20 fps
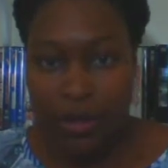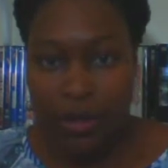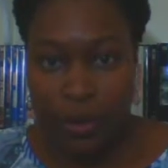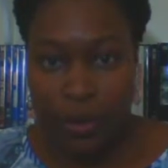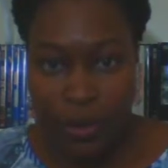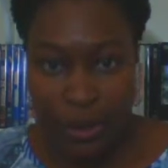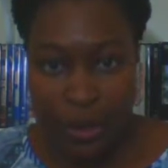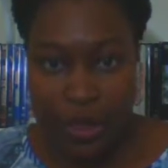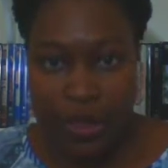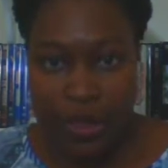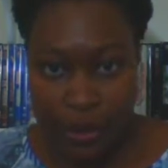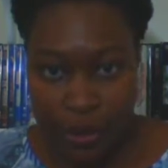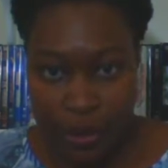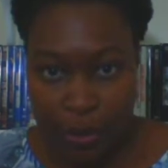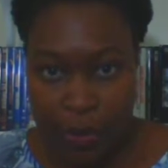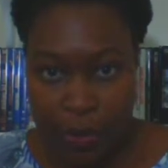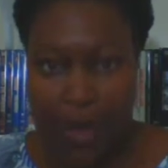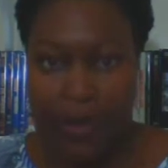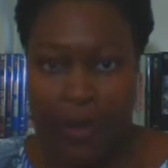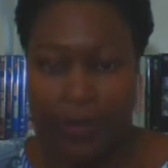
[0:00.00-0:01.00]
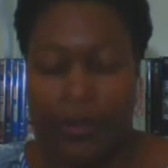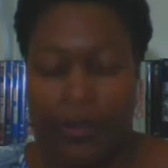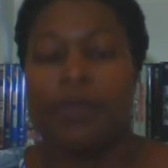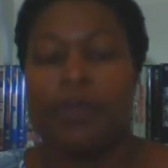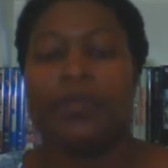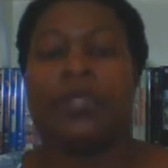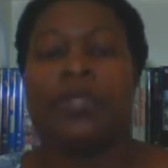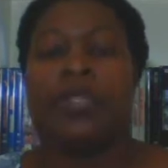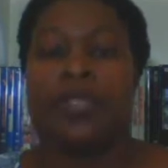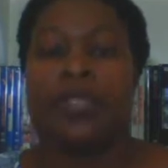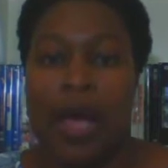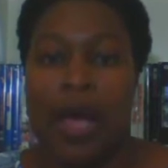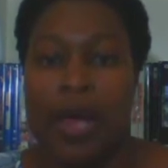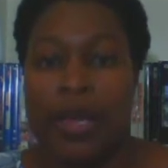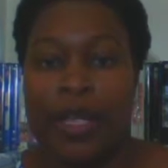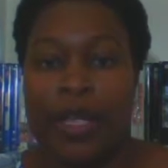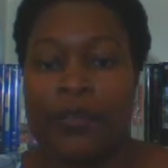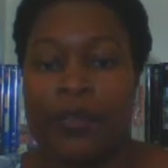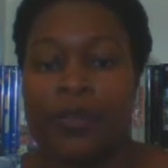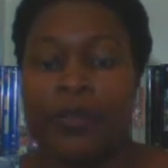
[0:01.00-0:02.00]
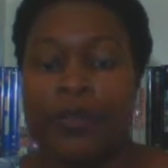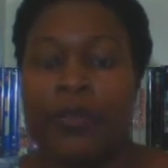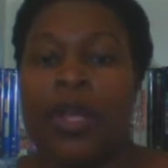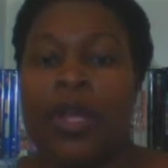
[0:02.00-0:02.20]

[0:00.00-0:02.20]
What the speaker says: Squid Soup, a Film Society.